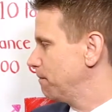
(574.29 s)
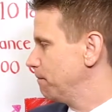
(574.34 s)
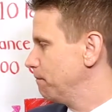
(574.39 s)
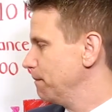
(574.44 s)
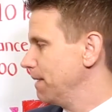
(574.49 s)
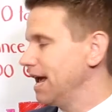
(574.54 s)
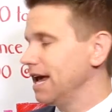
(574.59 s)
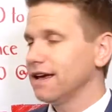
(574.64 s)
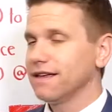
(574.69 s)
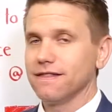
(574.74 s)

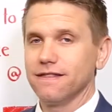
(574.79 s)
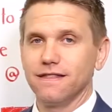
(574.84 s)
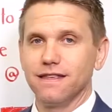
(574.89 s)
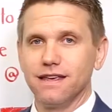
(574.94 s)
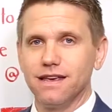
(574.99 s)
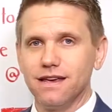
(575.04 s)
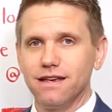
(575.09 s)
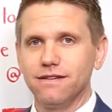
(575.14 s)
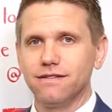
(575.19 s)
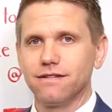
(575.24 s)
make
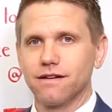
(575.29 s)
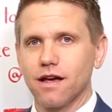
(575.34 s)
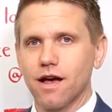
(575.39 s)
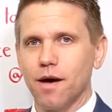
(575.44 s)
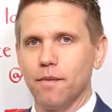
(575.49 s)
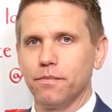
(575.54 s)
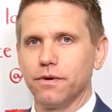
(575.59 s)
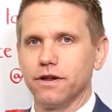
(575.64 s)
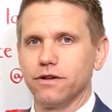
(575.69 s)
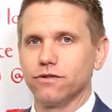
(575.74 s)
these
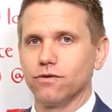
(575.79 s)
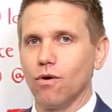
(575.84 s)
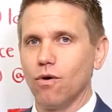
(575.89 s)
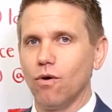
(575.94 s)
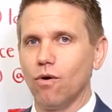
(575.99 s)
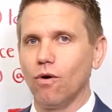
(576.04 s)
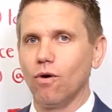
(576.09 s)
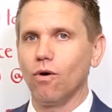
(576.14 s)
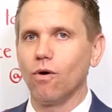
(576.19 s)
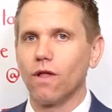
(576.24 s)
companies
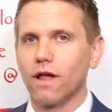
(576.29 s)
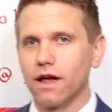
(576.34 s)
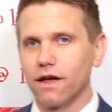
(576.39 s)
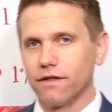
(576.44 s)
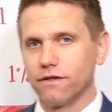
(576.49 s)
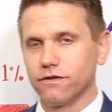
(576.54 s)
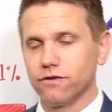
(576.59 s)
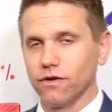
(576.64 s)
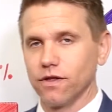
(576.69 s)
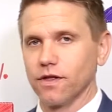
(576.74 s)
whole
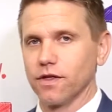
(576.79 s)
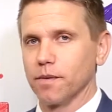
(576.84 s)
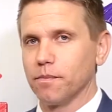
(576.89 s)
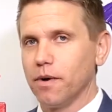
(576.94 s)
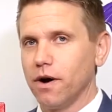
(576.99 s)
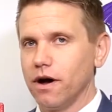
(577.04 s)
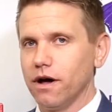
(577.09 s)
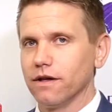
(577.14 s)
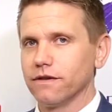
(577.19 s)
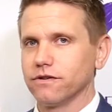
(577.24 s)
so that the
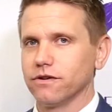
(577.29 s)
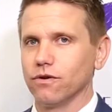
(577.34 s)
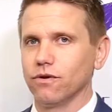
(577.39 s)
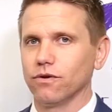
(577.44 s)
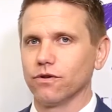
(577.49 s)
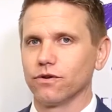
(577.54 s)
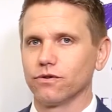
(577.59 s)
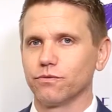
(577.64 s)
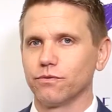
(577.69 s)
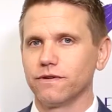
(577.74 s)

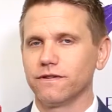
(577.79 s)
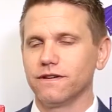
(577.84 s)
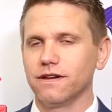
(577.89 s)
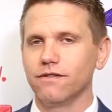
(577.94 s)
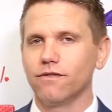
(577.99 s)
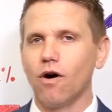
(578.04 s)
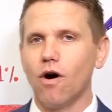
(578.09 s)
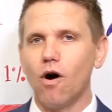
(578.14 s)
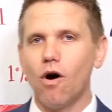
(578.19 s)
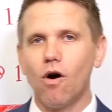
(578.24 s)
policyholders
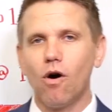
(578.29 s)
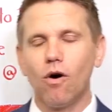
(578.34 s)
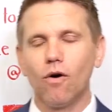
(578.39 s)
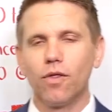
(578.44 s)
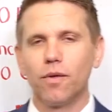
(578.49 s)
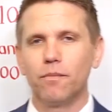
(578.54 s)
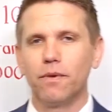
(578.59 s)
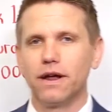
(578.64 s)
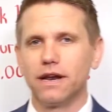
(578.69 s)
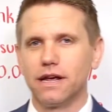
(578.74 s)
receive all
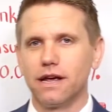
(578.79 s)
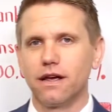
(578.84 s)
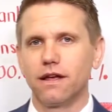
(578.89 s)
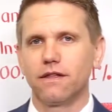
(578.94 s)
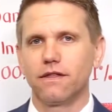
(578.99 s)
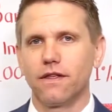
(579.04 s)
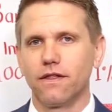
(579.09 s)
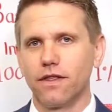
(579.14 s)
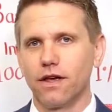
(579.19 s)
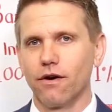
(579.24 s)
the money
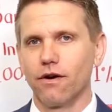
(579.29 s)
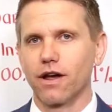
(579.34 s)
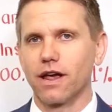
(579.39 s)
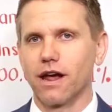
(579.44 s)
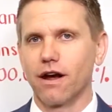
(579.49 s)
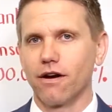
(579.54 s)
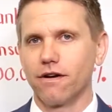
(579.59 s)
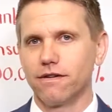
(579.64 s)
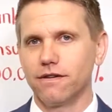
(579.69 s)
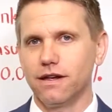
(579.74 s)
that they are
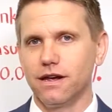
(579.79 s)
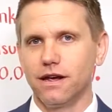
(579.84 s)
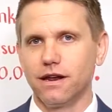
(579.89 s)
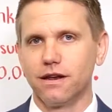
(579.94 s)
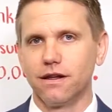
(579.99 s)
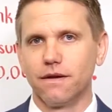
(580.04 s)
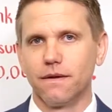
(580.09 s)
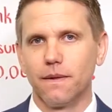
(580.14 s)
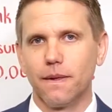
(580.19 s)
guaranteed.